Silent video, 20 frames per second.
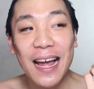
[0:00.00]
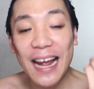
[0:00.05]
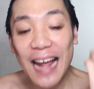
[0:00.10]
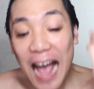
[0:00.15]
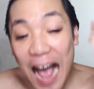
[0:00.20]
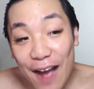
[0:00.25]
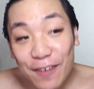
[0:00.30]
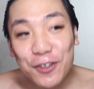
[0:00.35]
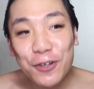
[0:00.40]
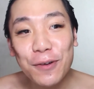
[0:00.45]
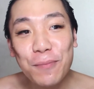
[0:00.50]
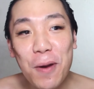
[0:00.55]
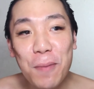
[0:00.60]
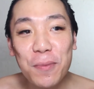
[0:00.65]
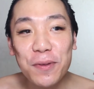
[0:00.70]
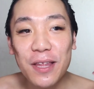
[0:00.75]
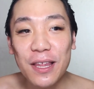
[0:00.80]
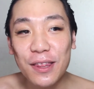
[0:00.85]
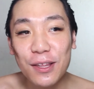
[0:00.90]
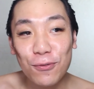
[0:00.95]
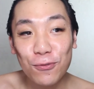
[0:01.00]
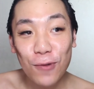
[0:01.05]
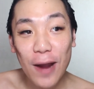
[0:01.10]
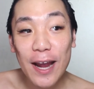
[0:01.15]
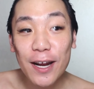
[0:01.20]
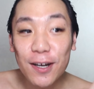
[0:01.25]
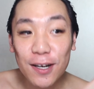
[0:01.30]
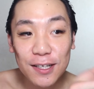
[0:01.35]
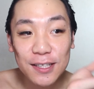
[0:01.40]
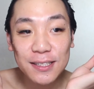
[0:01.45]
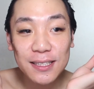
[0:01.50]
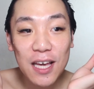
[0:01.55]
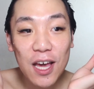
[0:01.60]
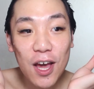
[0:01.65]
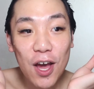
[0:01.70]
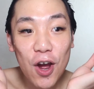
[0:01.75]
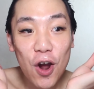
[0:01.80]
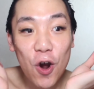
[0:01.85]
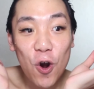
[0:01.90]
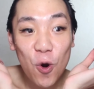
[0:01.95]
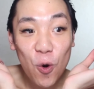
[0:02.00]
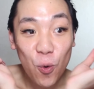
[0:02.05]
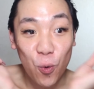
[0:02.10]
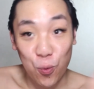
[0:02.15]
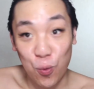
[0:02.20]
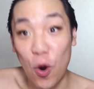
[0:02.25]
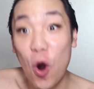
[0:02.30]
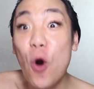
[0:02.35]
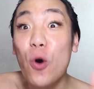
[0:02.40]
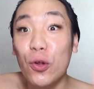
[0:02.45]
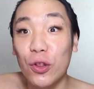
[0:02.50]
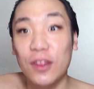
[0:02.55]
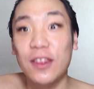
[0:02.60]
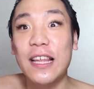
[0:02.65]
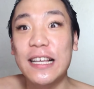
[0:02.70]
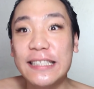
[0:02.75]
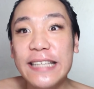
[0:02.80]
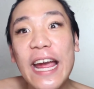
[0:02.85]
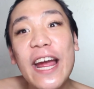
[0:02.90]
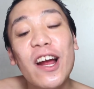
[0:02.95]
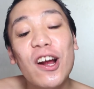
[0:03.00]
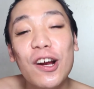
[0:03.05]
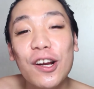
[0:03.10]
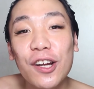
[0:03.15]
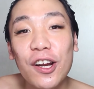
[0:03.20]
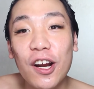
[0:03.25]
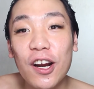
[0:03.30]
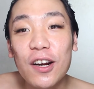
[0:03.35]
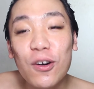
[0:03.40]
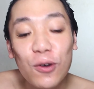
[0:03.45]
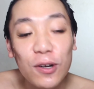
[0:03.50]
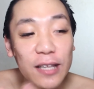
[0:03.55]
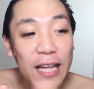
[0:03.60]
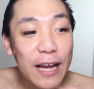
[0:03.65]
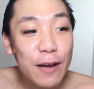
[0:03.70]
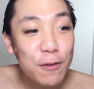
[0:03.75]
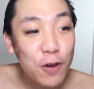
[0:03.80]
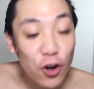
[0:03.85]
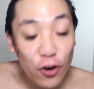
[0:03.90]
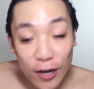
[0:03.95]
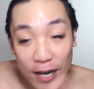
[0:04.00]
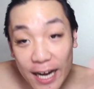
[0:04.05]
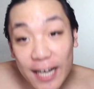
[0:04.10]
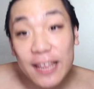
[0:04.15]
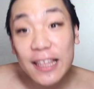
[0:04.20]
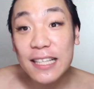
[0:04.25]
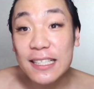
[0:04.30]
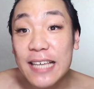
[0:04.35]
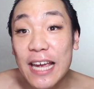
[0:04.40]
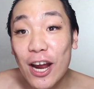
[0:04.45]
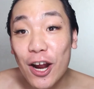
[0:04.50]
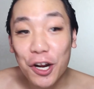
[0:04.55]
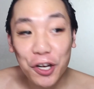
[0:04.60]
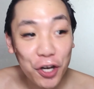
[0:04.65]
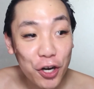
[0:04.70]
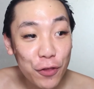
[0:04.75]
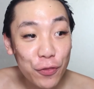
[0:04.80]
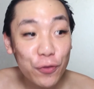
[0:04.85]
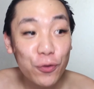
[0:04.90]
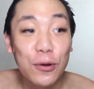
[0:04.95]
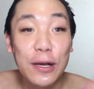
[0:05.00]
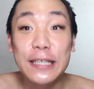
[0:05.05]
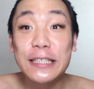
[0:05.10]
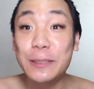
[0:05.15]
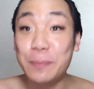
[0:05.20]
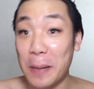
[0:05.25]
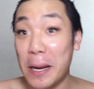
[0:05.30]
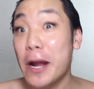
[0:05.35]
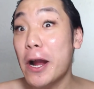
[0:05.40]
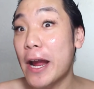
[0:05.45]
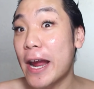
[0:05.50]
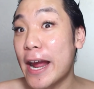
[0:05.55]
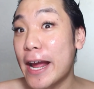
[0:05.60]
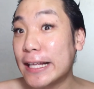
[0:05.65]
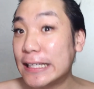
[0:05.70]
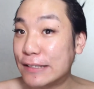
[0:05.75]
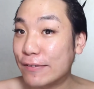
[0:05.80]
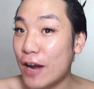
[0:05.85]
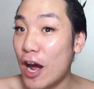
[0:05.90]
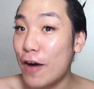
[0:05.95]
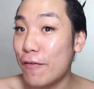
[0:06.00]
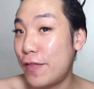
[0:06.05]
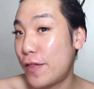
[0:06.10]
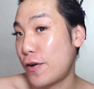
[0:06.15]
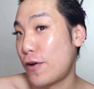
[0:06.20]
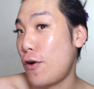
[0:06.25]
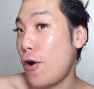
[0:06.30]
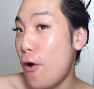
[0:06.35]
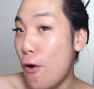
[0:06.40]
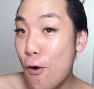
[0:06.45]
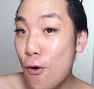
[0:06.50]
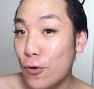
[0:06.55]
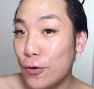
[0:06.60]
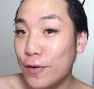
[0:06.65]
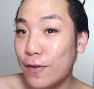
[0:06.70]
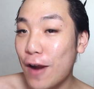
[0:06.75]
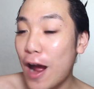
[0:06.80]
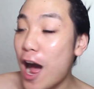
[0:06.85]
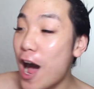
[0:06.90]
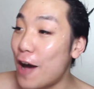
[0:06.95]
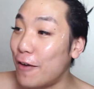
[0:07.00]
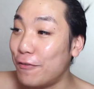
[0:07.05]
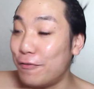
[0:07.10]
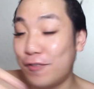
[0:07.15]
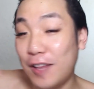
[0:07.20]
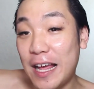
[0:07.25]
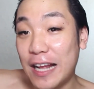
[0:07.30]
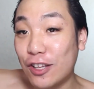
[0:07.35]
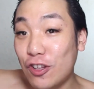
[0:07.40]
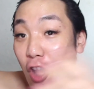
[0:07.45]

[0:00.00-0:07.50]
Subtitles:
have to remember that the writers wrote this character, or like created this character through experience of their own, of like